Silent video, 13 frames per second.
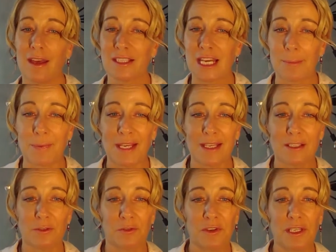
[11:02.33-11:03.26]
tapping
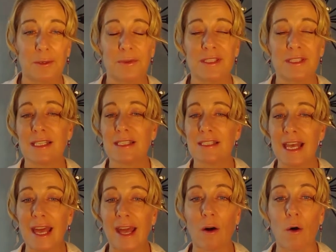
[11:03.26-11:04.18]
into frequency,
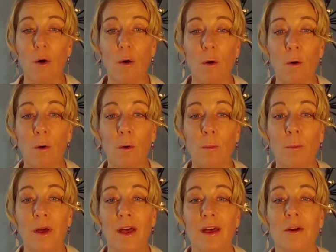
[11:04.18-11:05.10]
saying
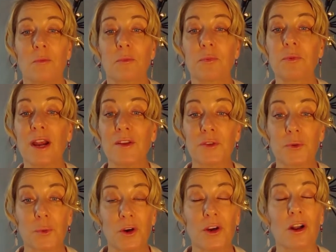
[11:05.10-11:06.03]
Om,
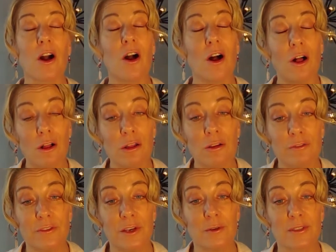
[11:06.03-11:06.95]
breath work, all
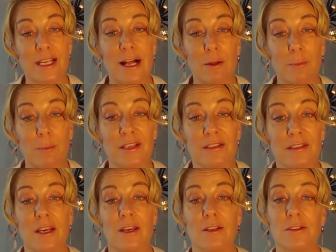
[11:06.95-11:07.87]
of those help us
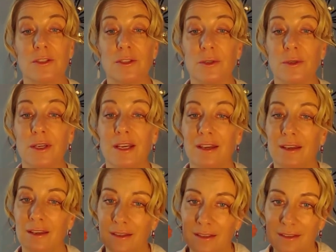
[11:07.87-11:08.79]
to
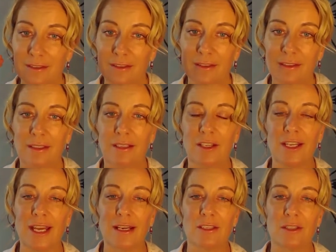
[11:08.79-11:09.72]

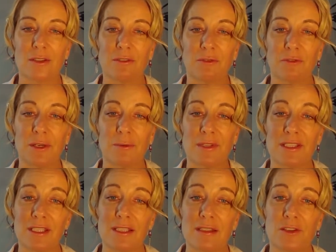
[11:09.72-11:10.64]
connect to the
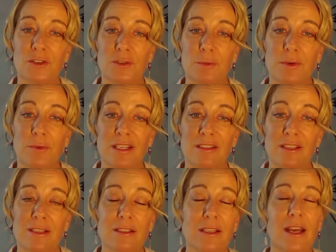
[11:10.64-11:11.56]
frequency, the Schumann
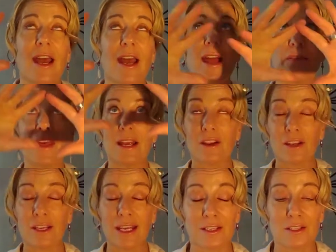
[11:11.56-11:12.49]
Resonance, and then
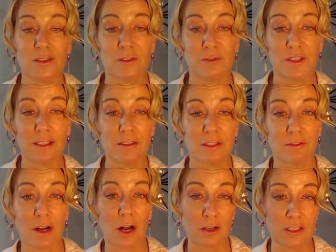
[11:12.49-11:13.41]
connect to the field of
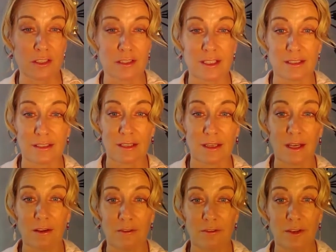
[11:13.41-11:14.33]
consciousness and
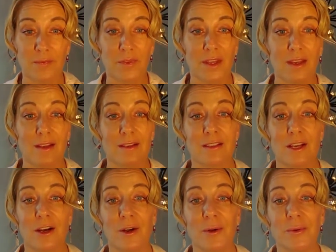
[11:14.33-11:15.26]
love.
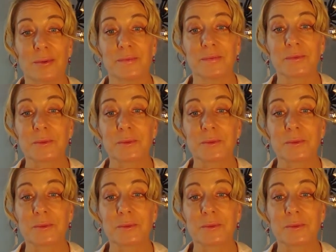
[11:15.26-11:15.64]
So